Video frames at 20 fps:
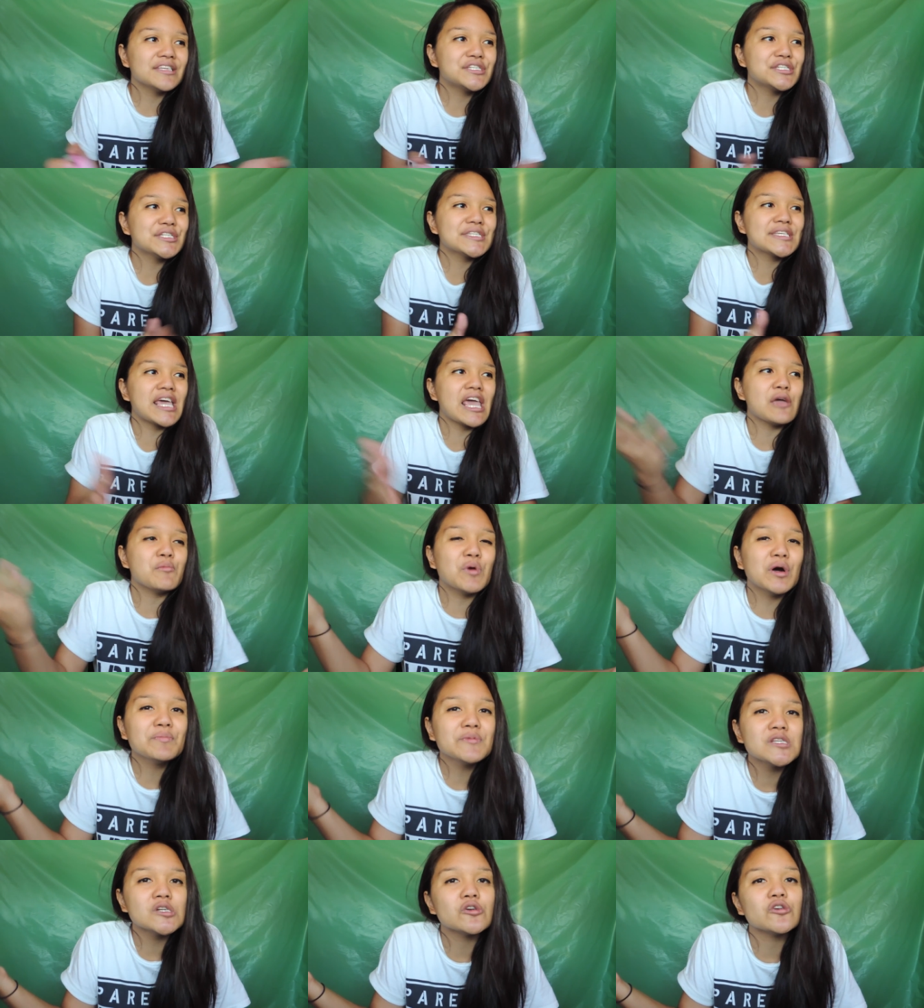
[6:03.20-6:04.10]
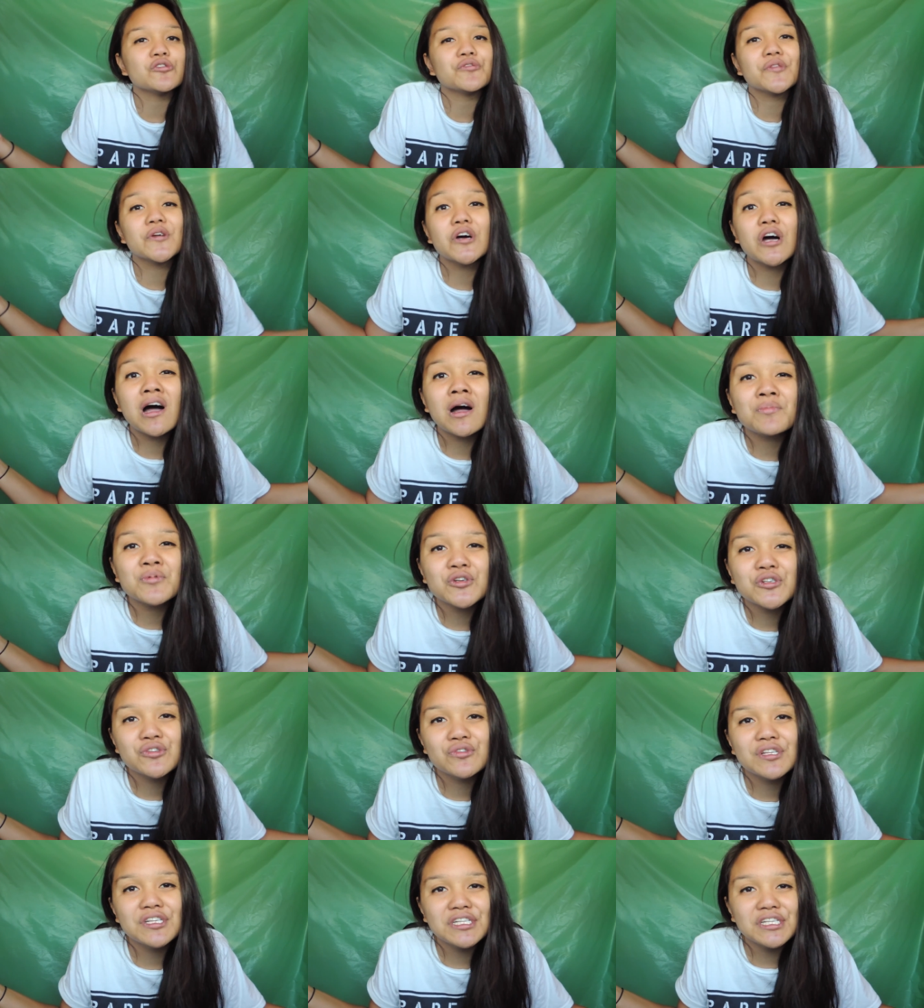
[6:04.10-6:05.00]
It just came up to her. The
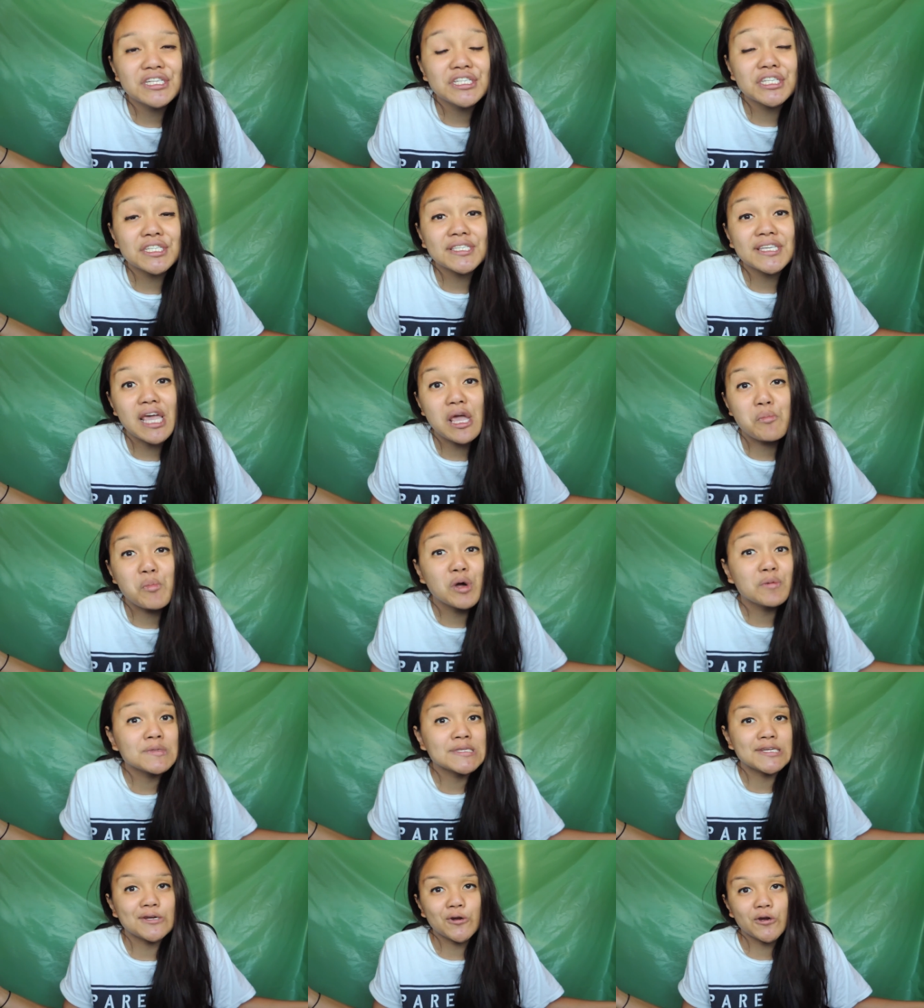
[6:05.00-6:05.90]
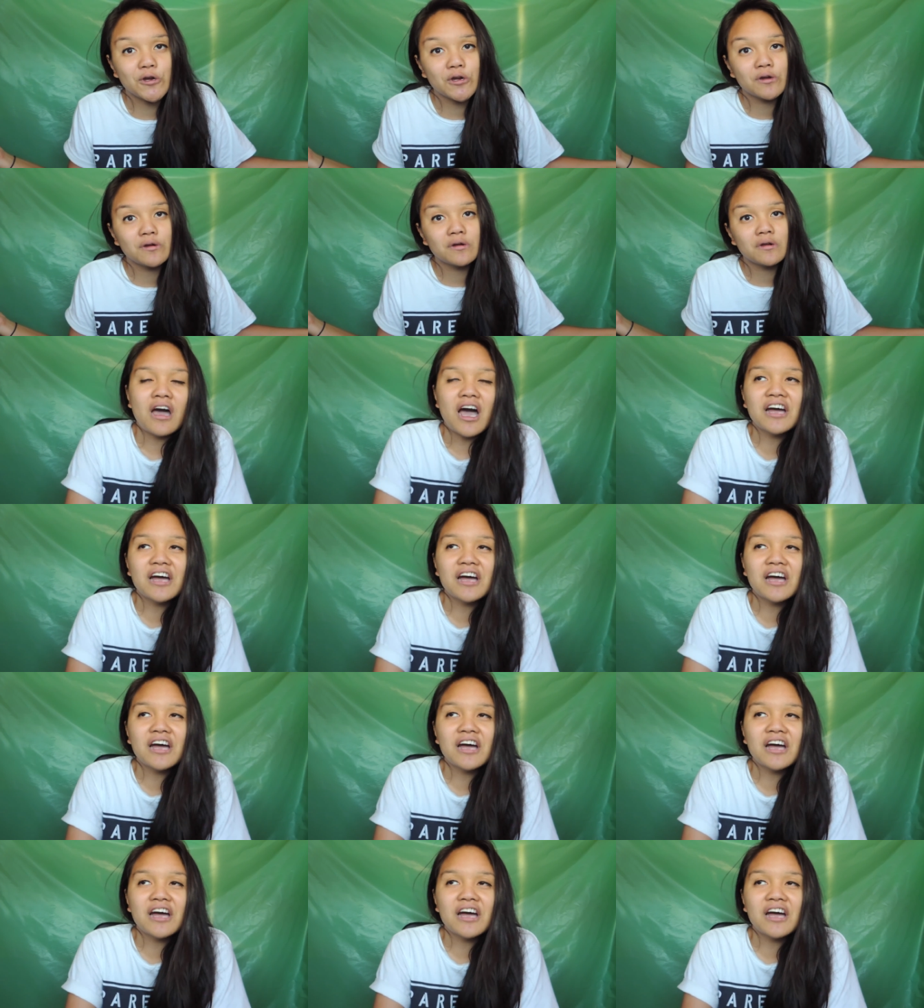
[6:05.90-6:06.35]
opportunity just came up to her.